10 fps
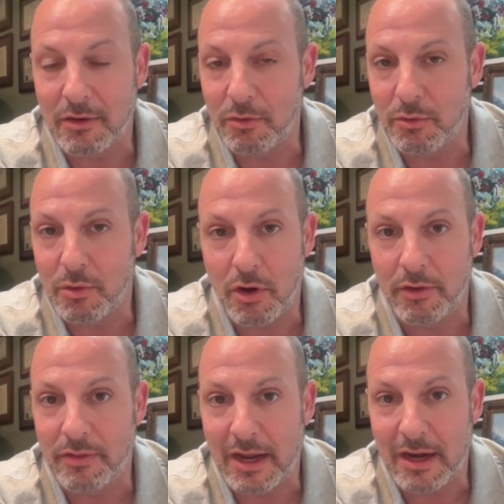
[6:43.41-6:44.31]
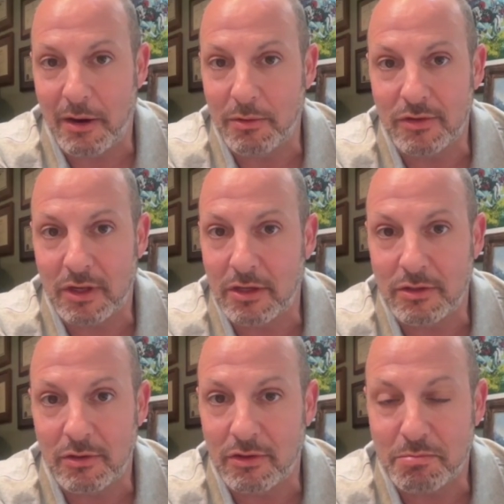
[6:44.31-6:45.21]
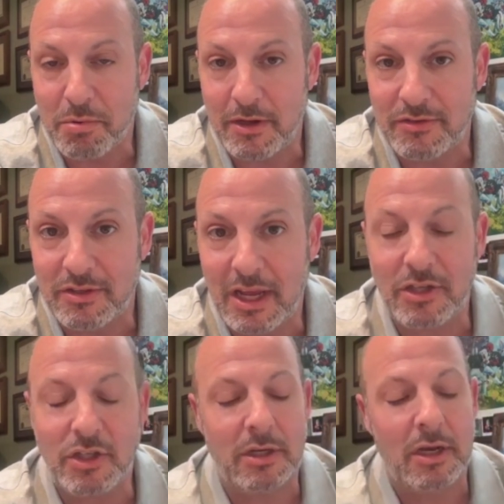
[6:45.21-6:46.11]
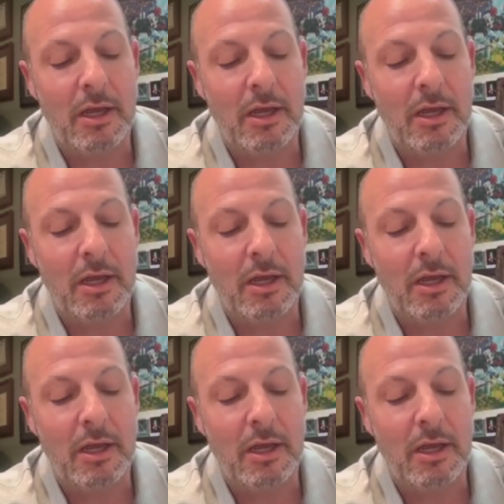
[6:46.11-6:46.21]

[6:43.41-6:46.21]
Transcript: who heard that I was going to do this presentation.